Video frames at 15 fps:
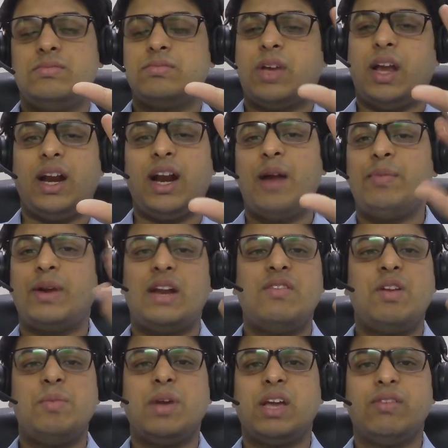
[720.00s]
Correct. M10
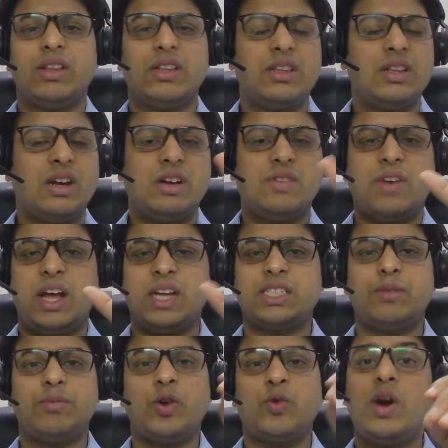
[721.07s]
will be given the financial
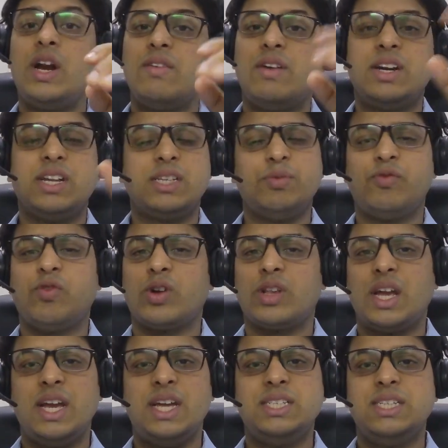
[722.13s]
statement 21 days before
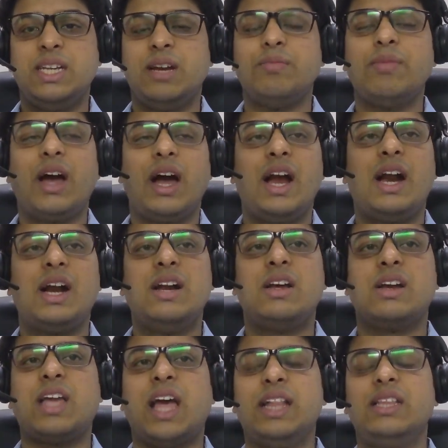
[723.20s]
the AGM,
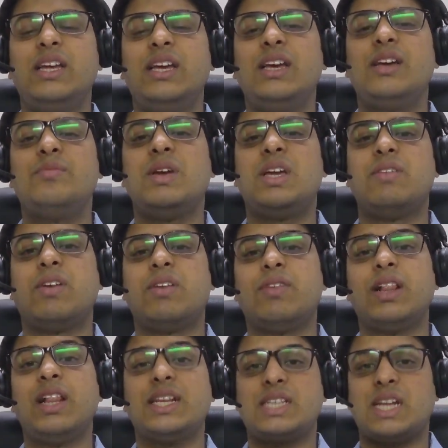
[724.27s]
and can they be given
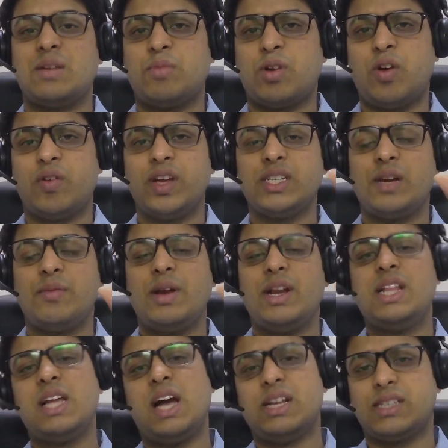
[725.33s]
with lesser number of days
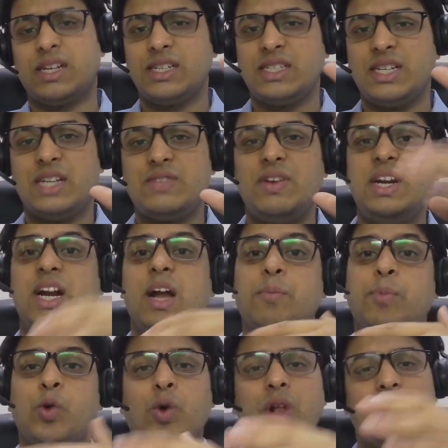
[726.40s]
remaining? The answer is yes. We need
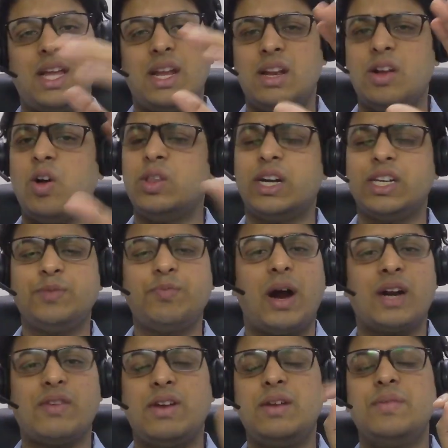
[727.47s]
approval then. All that is part 1.